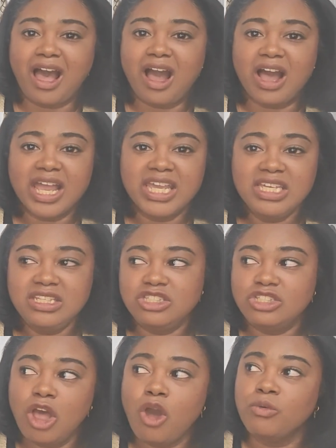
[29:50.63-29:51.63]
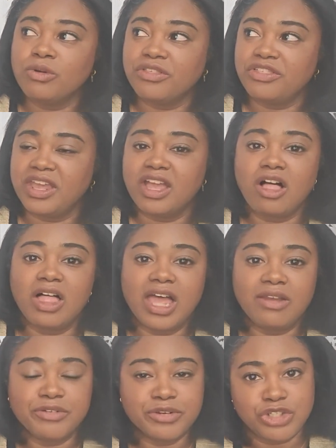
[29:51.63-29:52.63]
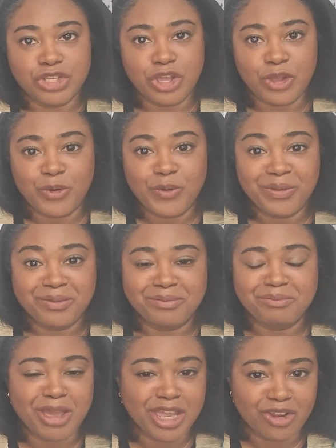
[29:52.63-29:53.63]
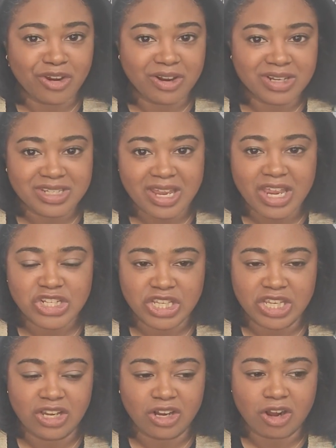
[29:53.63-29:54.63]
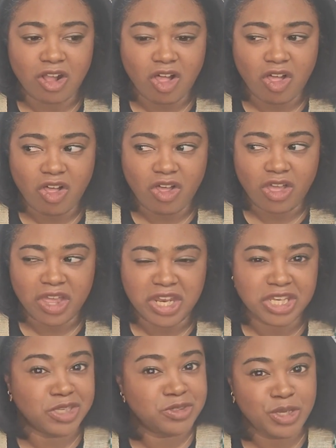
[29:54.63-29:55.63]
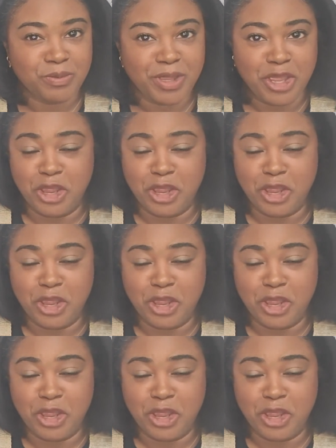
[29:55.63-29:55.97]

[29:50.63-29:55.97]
I don't think I'll ever show my yarn stash here on YouTube,